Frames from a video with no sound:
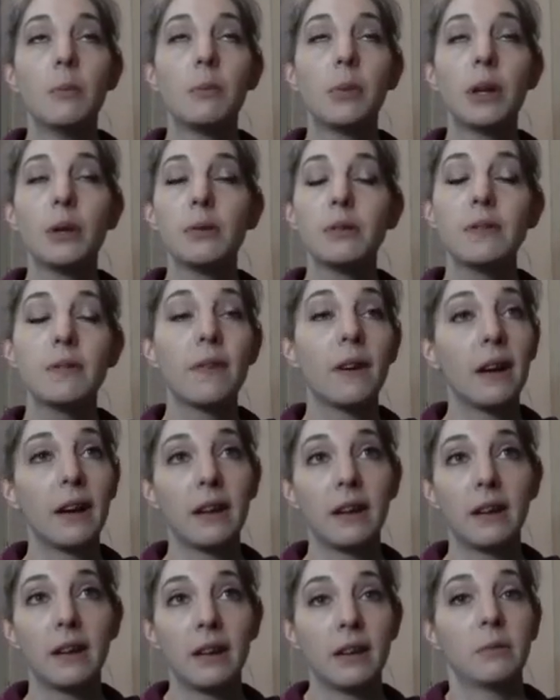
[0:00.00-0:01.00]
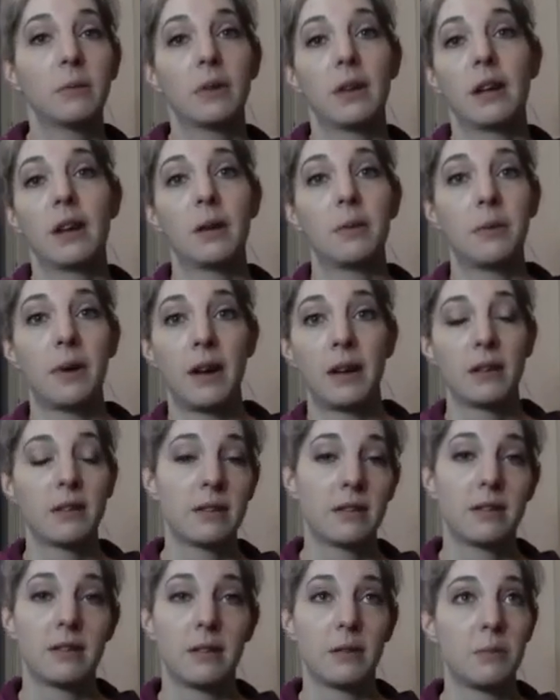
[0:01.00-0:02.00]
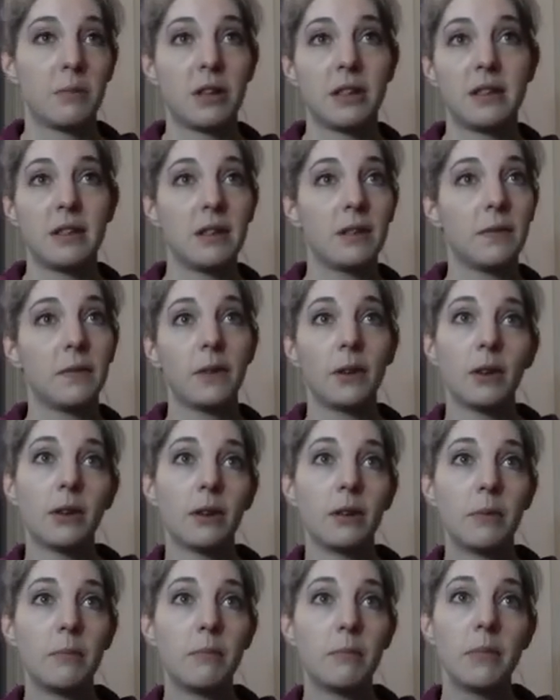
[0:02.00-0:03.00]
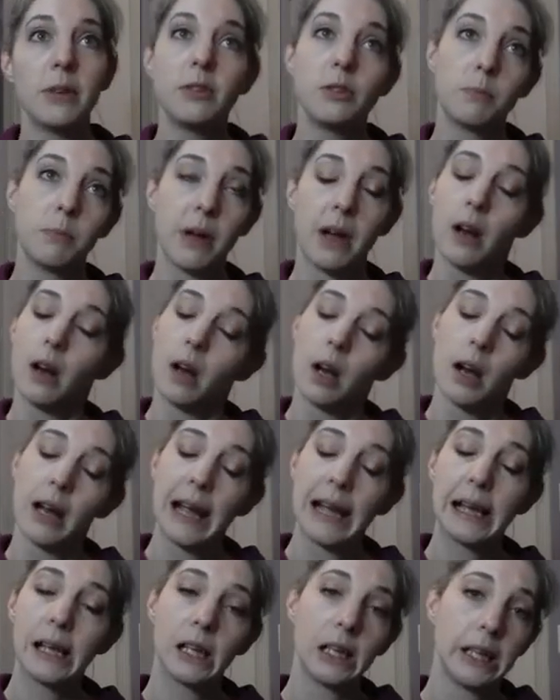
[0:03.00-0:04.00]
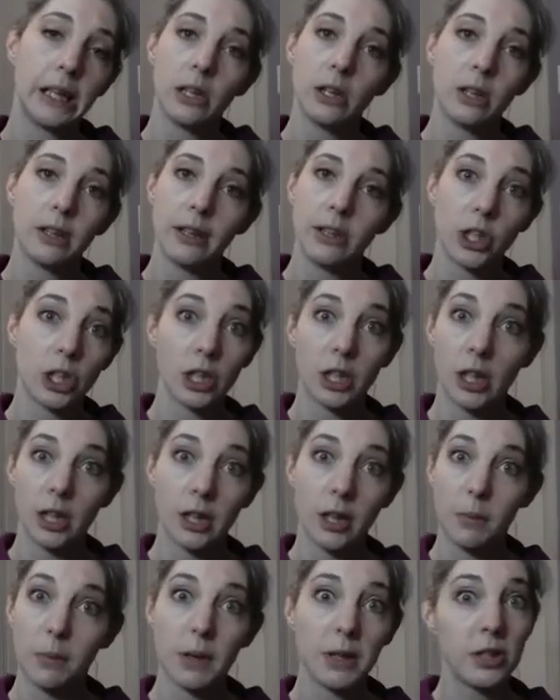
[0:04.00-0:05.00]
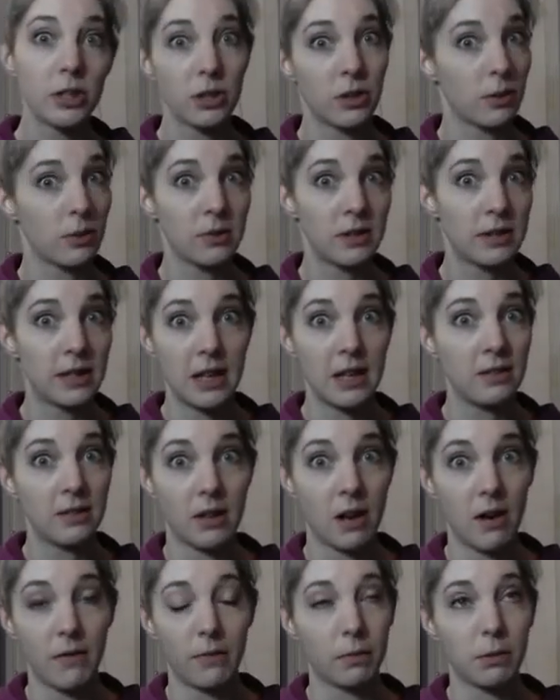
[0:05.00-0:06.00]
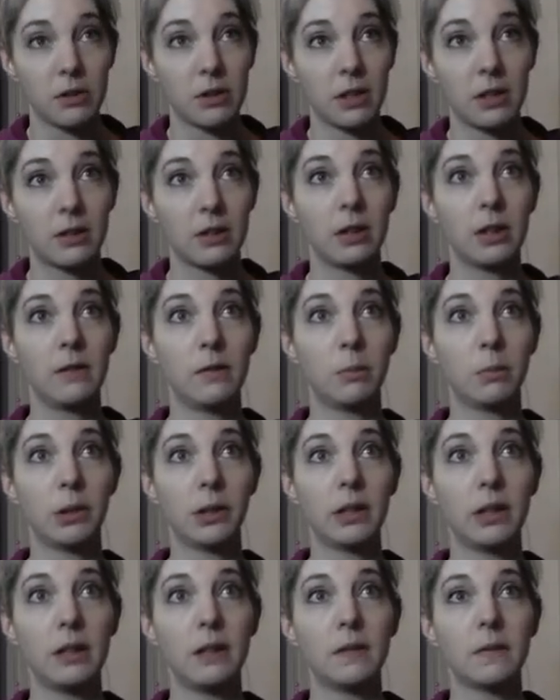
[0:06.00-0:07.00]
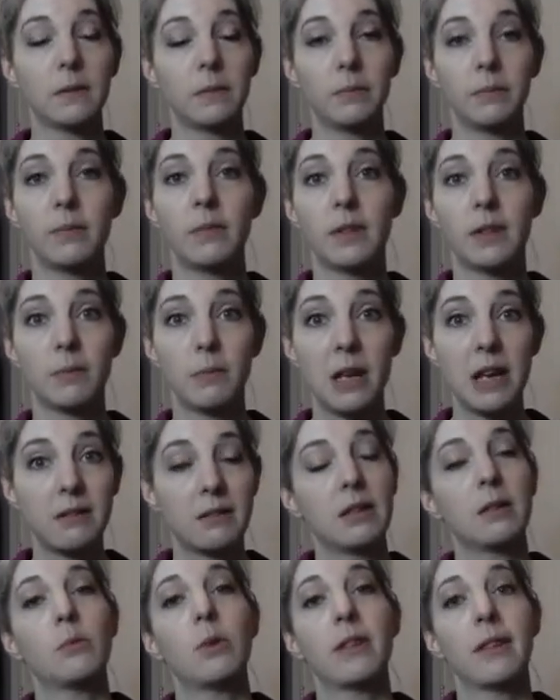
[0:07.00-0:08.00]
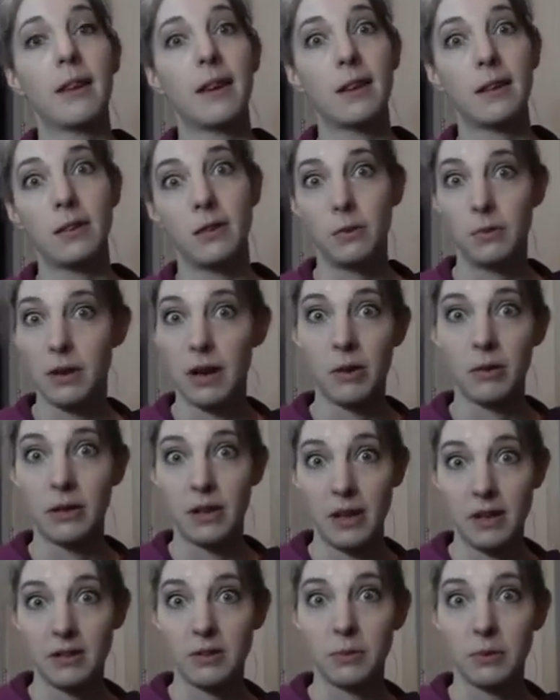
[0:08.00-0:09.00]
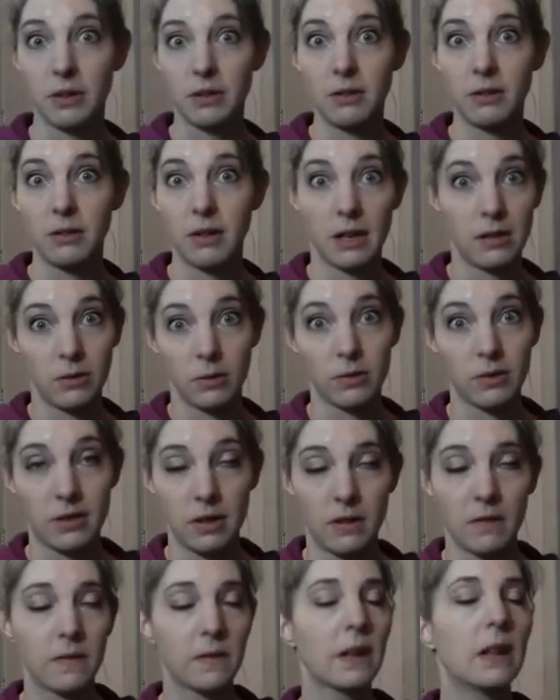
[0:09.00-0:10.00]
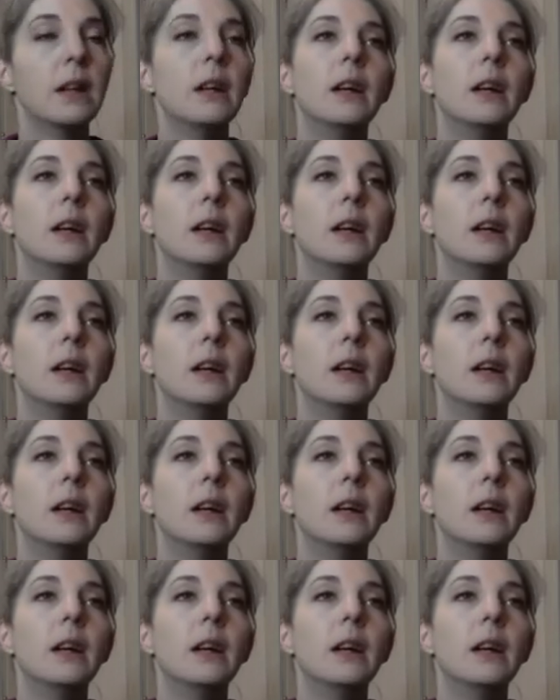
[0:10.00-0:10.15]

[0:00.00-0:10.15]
But it was fine, and I'm glad I went, because now my teeth feel much better and cleaner, and she got a bunch of those stains off, which I couldn't even believe. It's amazing what they can do nowadays with dental stuff.